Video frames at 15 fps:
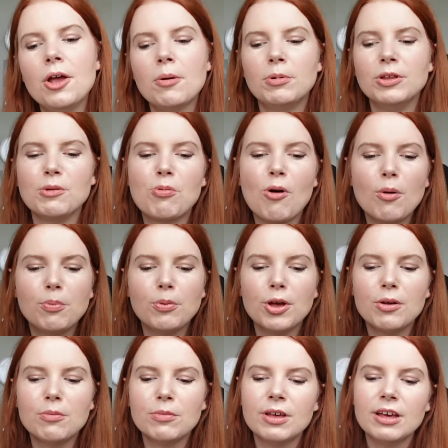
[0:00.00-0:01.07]
But the
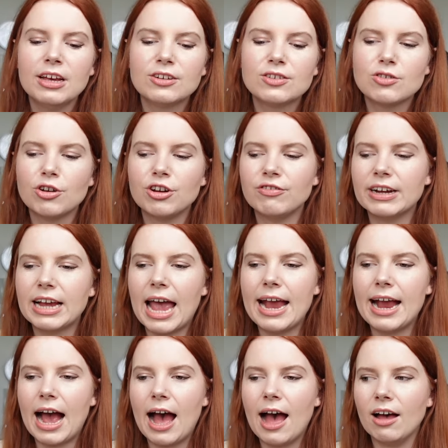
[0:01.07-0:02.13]
problem Sawyer and
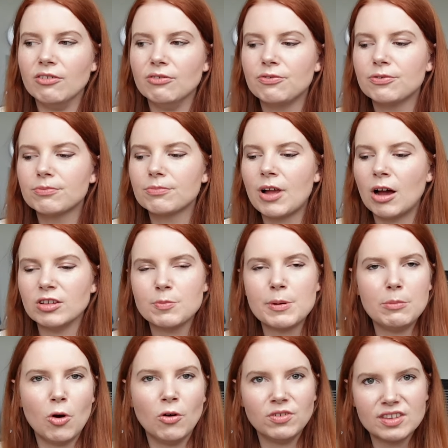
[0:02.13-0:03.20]
Kate have, I'll
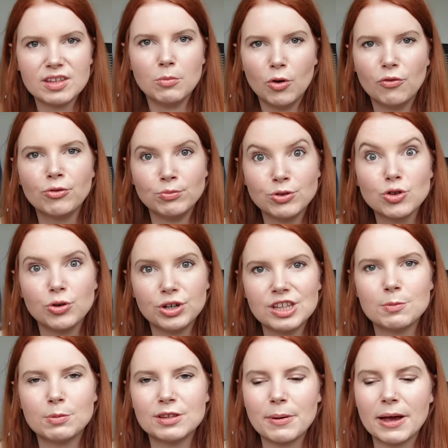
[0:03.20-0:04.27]
speak obviously more from
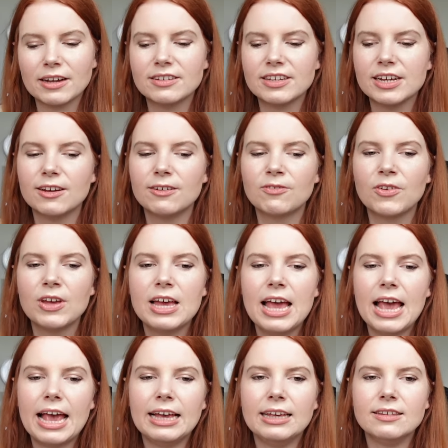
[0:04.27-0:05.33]
Sawyer's perspective,
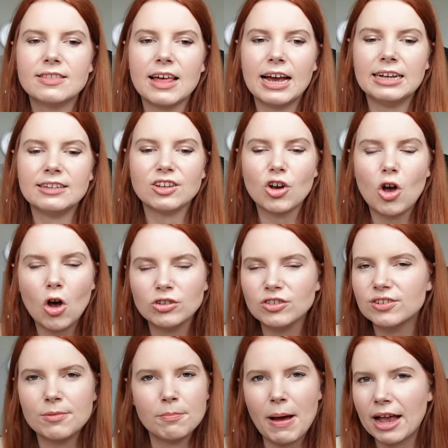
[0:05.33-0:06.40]
is that it's a
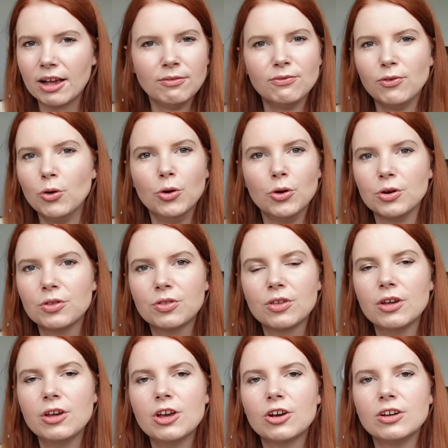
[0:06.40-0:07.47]
constant back and forth,
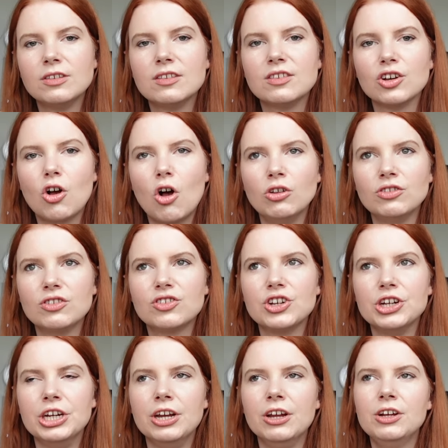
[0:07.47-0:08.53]
because it's a
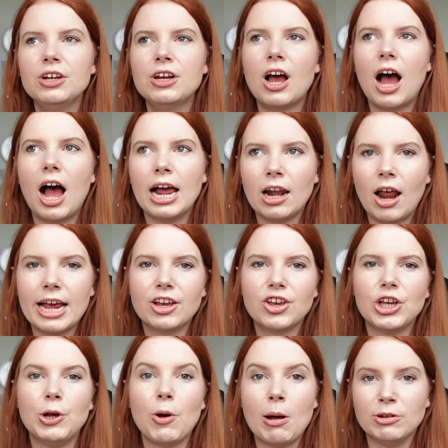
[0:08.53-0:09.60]
constant, I
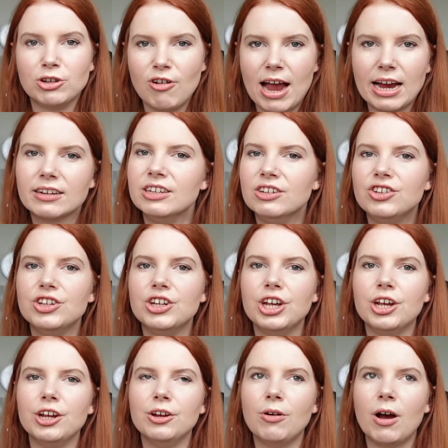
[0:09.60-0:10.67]
like you, I'm attracted to
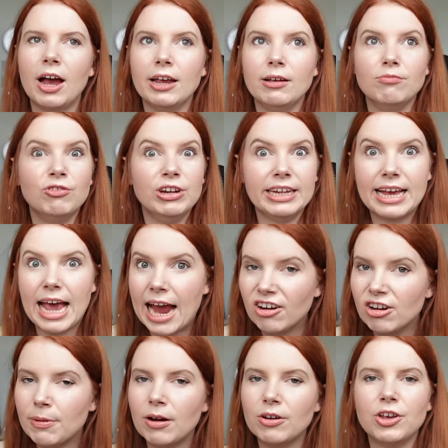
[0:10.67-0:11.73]
you, I really
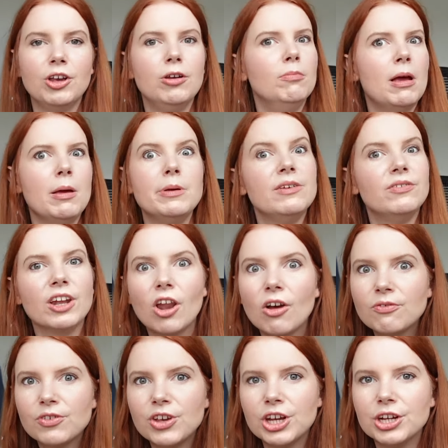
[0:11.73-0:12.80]
care about you, maybe even
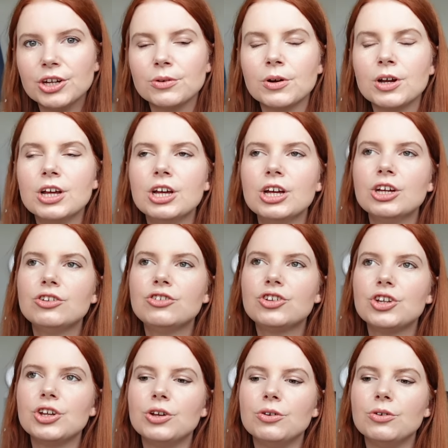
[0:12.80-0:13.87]
love you,
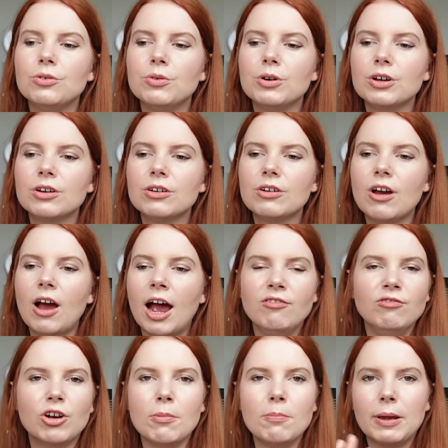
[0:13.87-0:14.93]
to
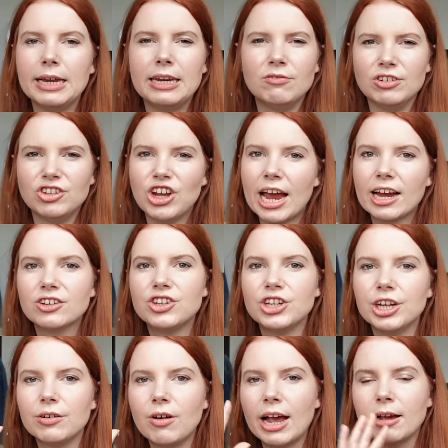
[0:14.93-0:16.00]
I completely reject
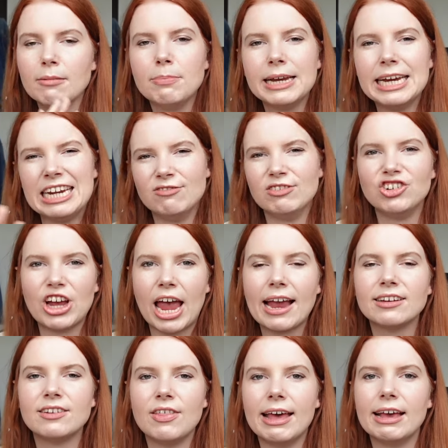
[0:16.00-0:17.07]
you, I completely
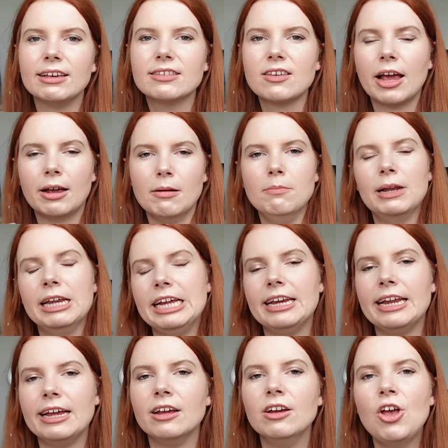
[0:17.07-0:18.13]
reject this, I
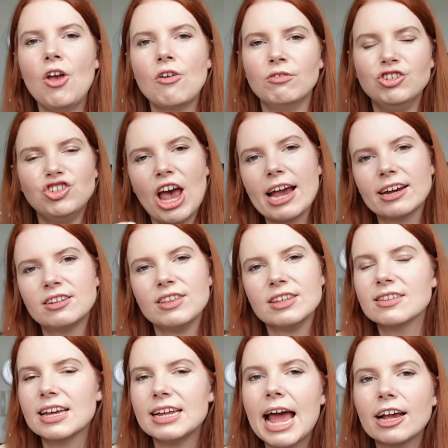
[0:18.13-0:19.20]
completely reject
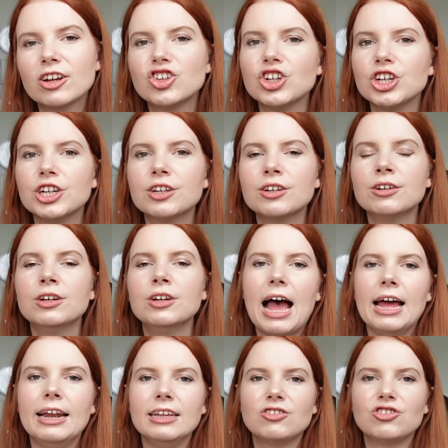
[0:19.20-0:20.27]
this connection,
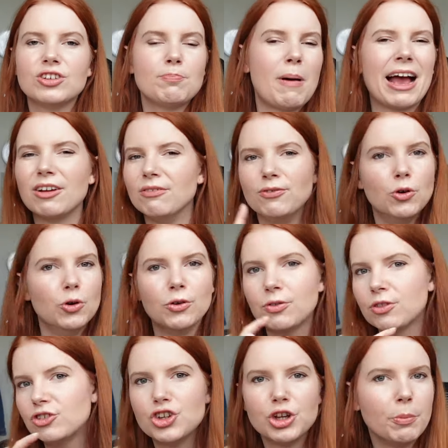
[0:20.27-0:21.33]
and it's just back and
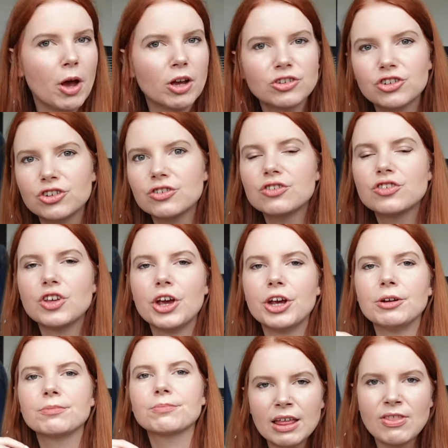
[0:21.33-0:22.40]
forth too much.
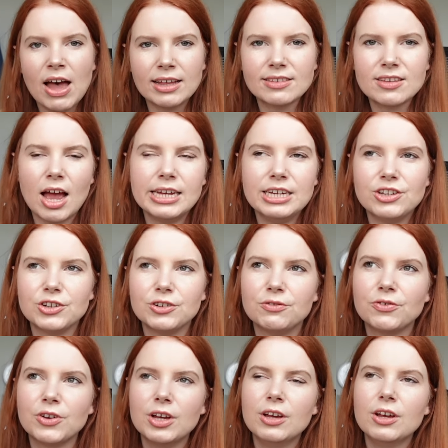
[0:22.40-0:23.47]
So that's kind
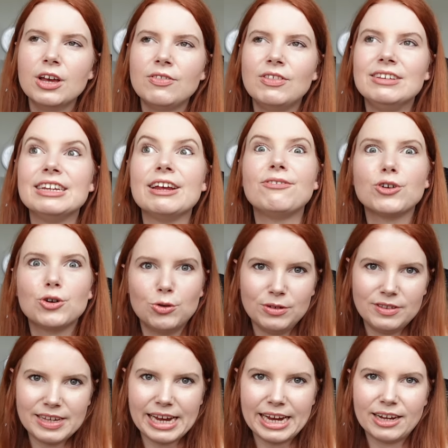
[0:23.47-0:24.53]
of the
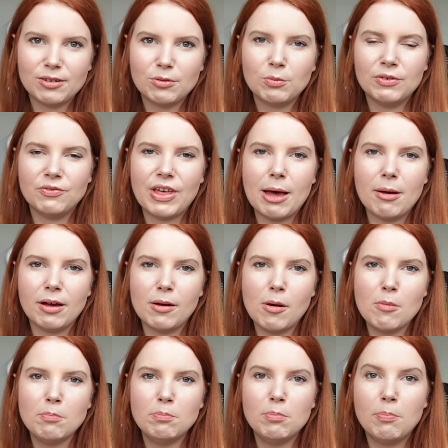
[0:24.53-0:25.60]
difficulty with
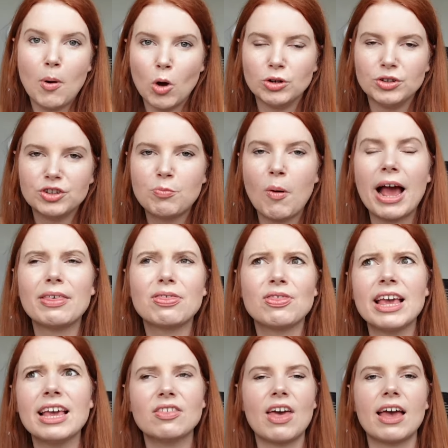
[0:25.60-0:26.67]
their bond. But I
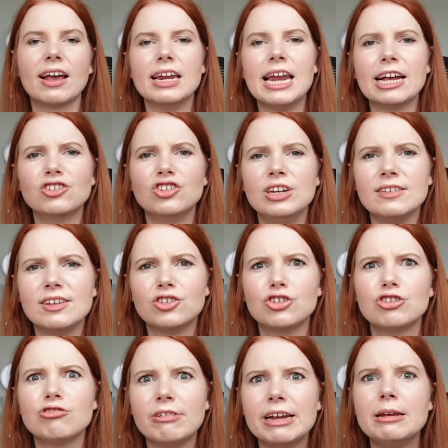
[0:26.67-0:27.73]
think their connection is
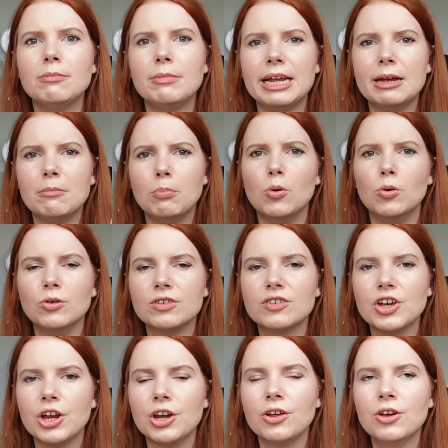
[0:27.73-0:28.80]
extremely
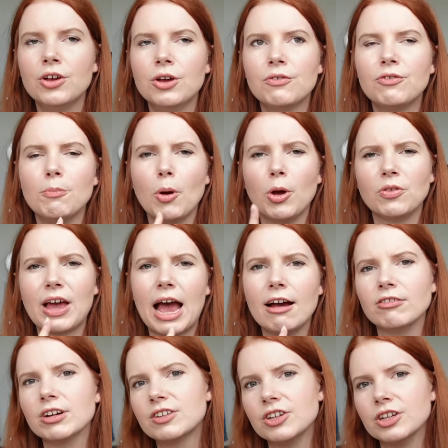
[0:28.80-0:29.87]
important for both
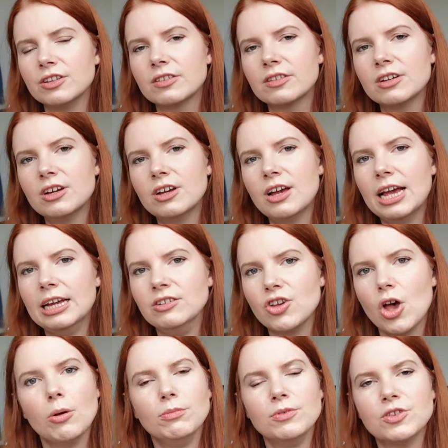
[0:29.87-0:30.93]
characters in
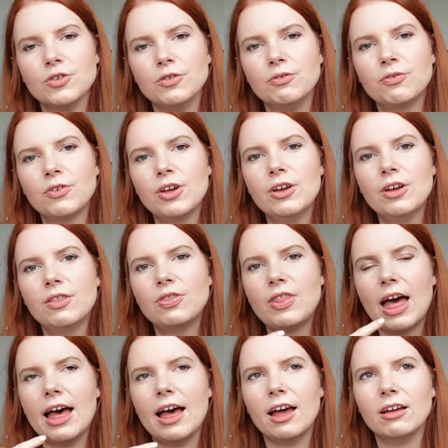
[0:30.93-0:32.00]
terms of
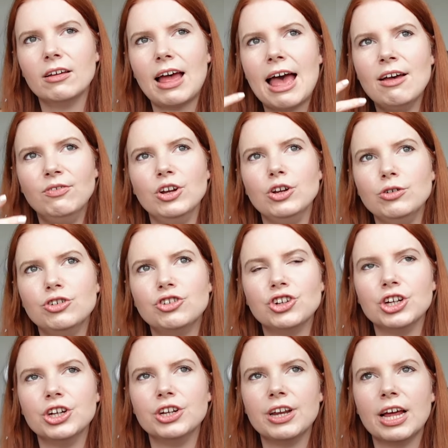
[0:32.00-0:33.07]
their
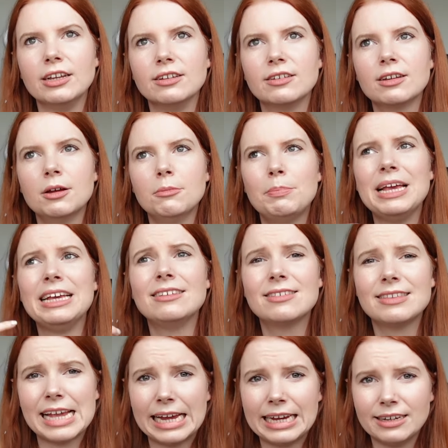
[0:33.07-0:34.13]
evolution and being
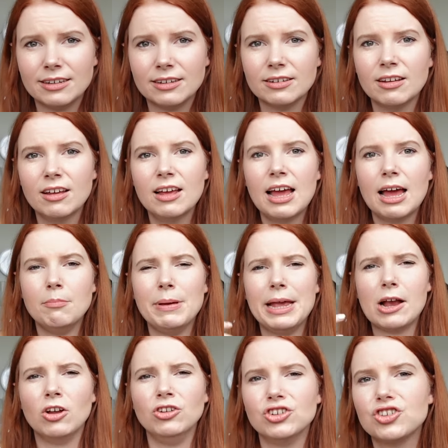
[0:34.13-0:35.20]
seen and
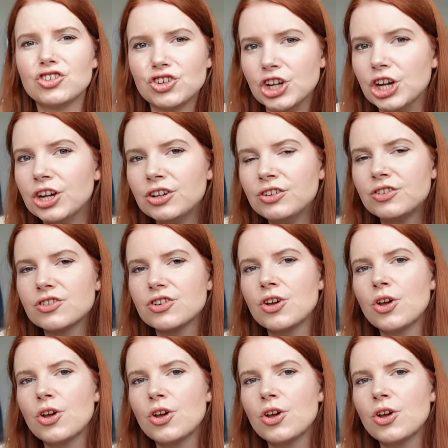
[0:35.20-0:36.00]
being understood.